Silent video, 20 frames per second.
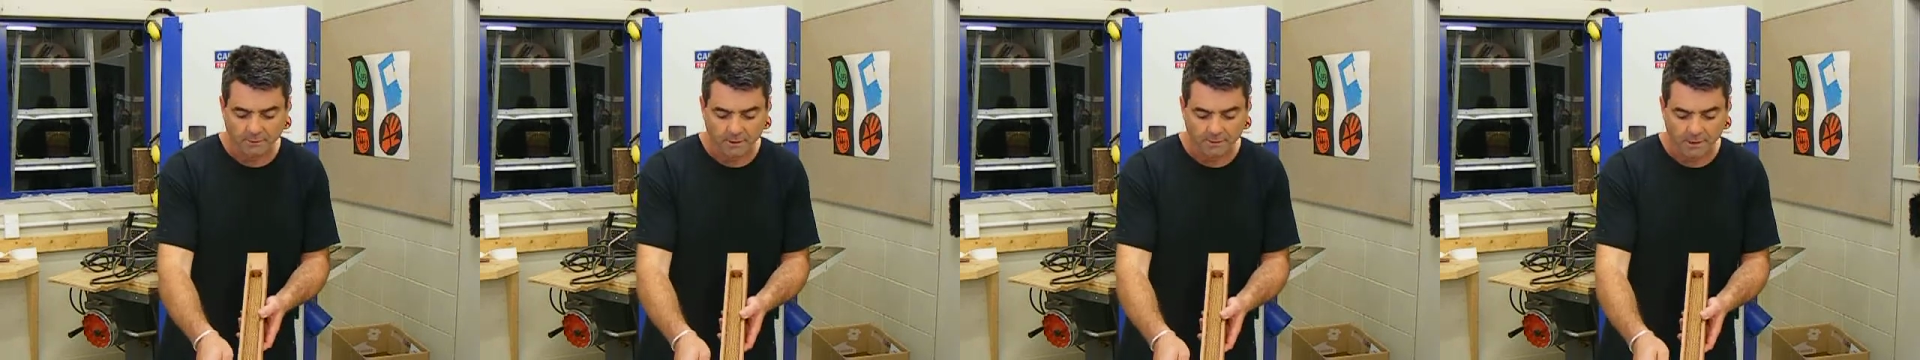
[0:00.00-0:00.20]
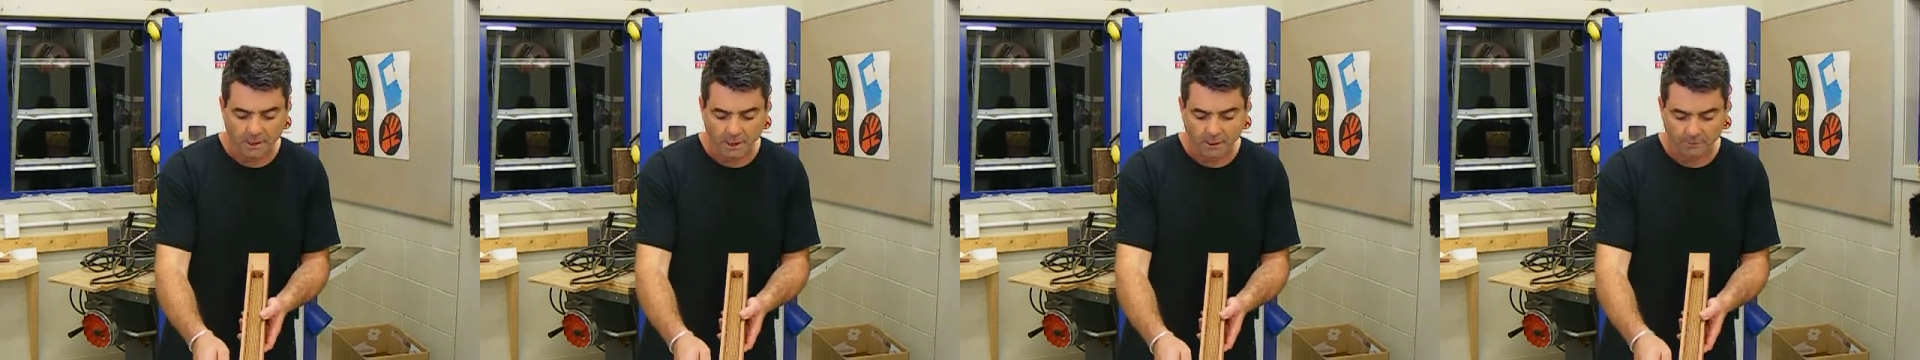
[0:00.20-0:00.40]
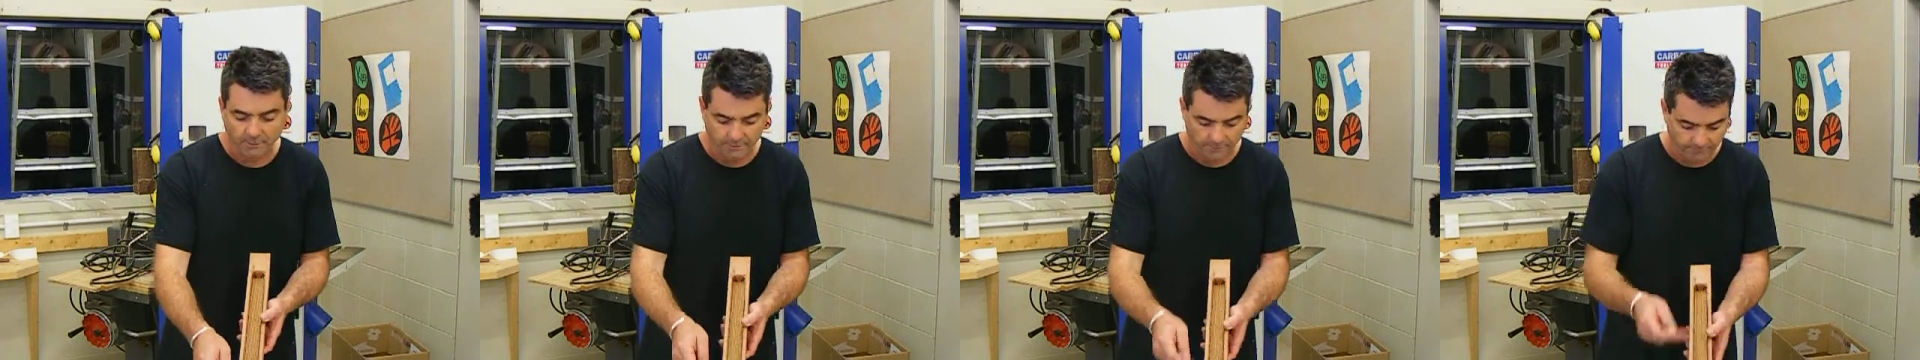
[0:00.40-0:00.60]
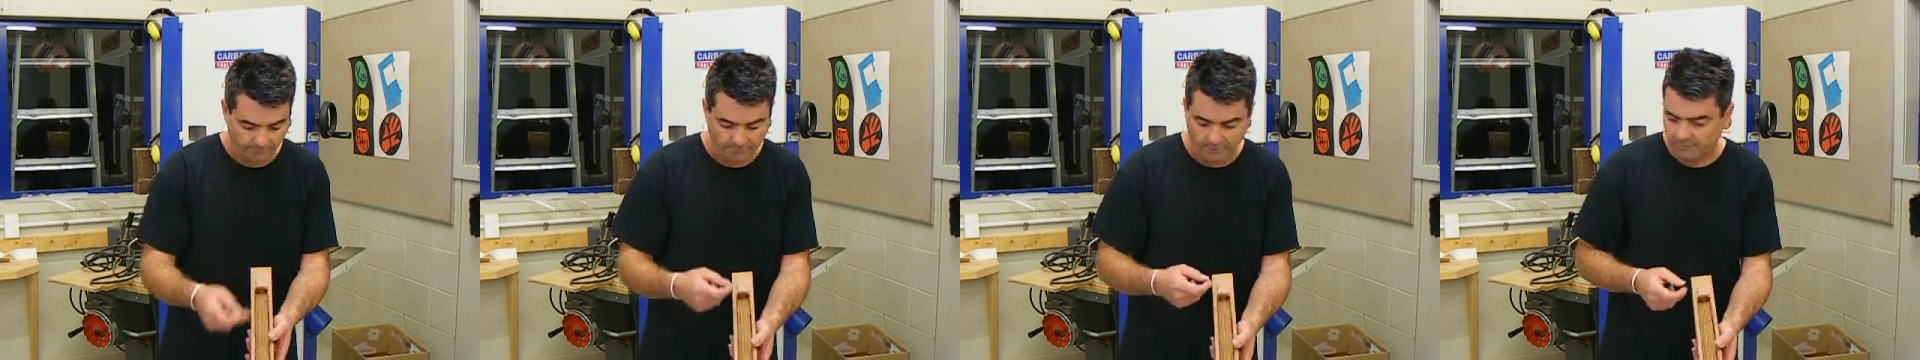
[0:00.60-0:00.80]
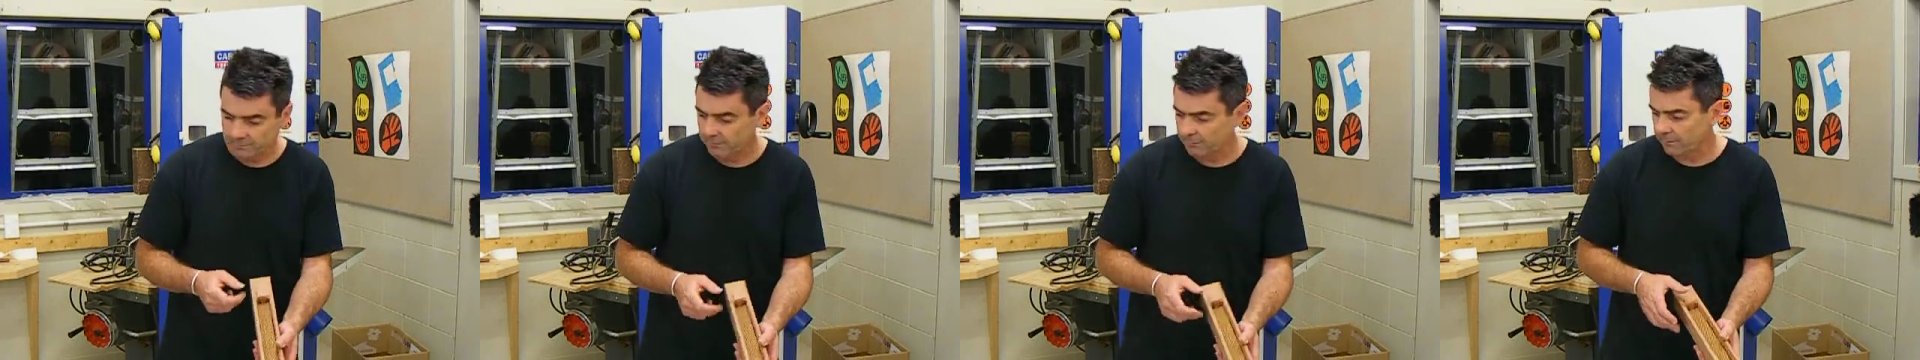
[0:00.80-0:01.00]
narrowing at the
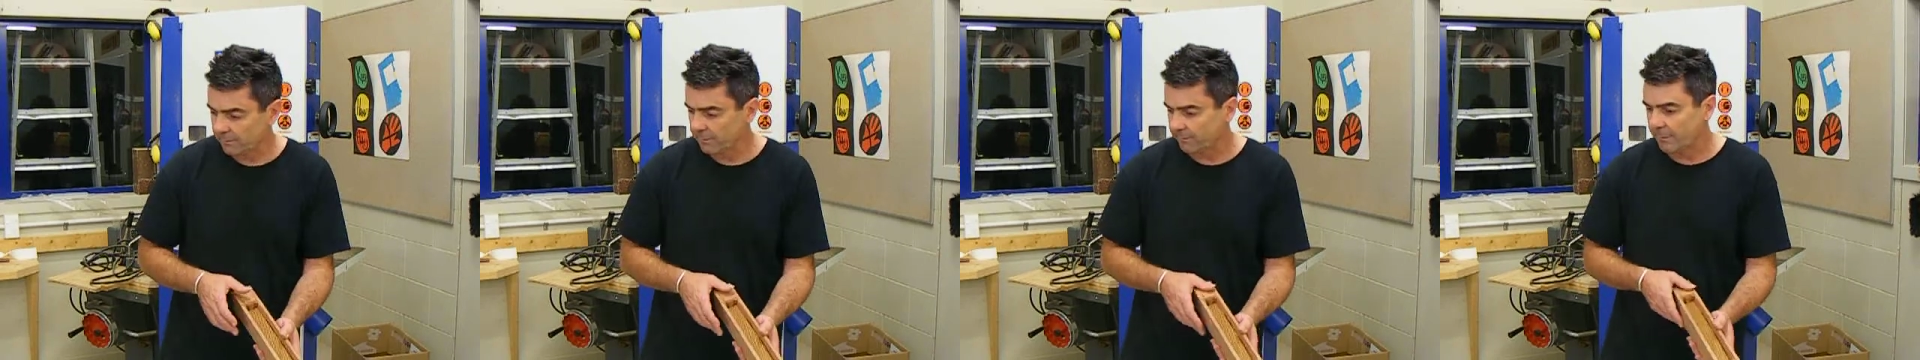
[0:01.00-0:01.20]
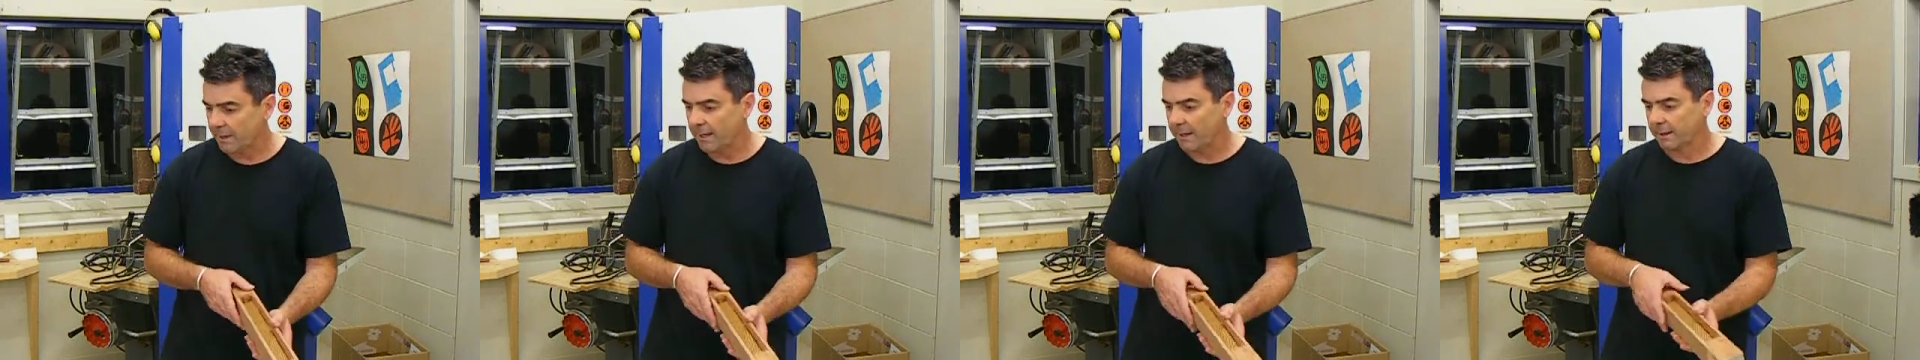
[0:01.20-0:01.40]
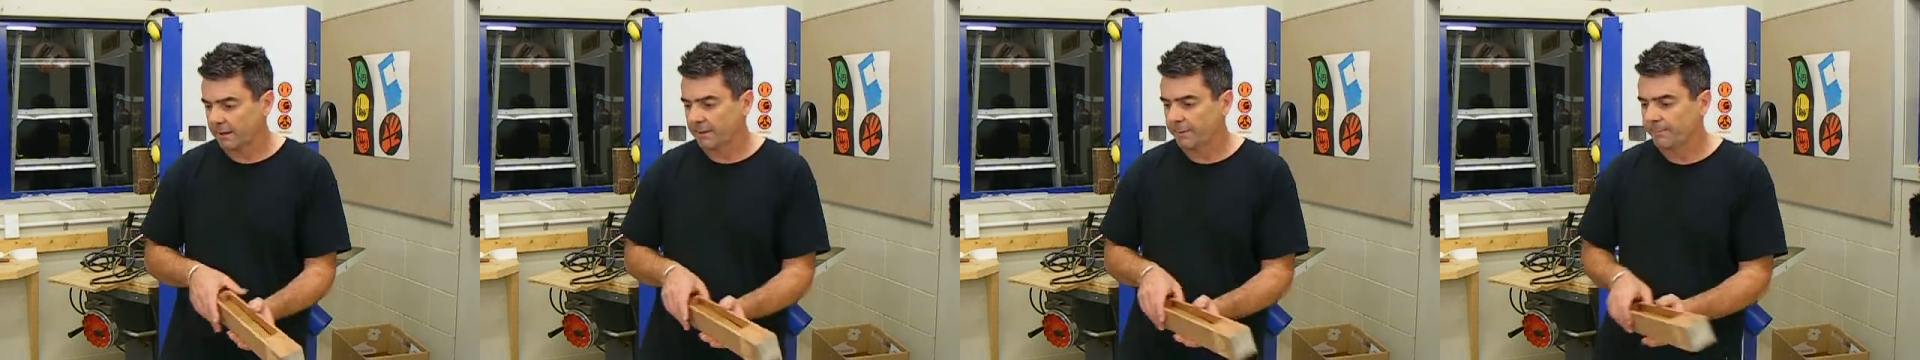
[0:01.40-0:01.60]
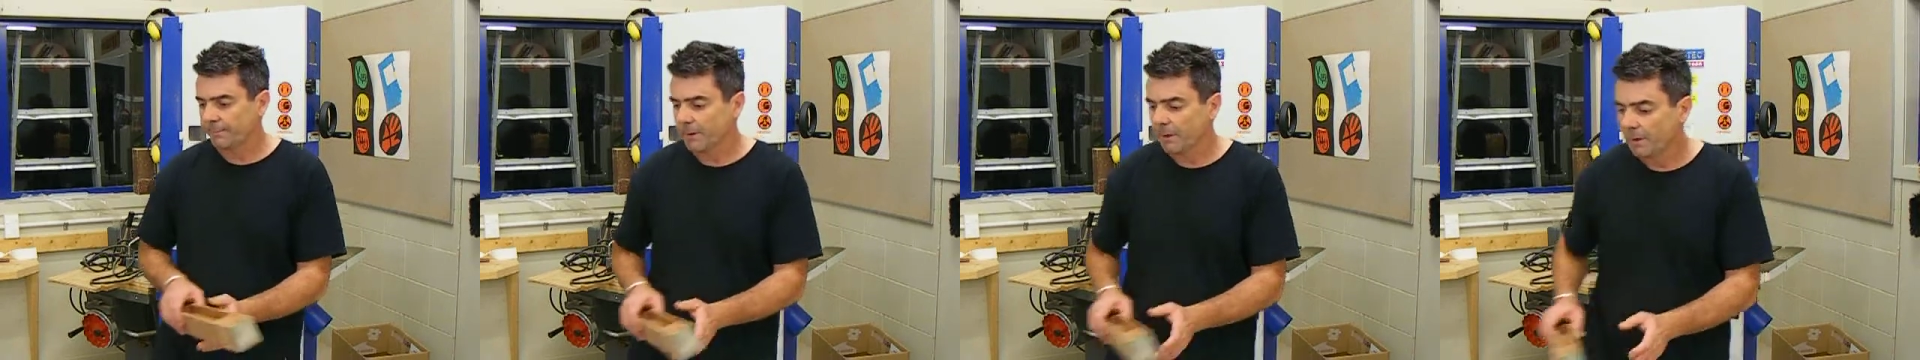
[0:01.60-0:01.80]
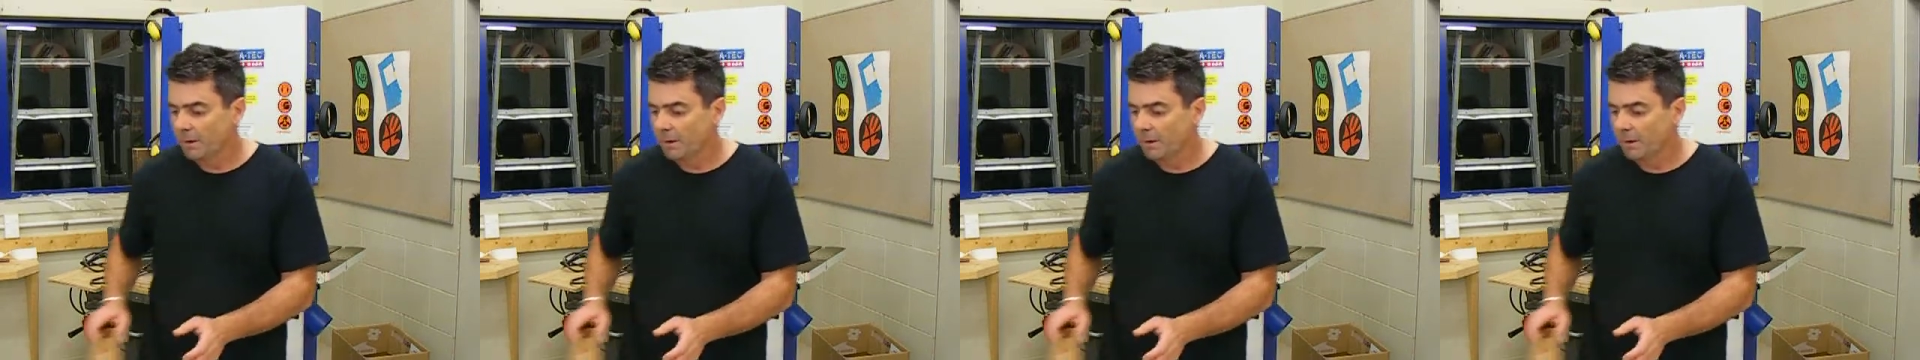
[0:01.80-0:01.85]
front and at the back.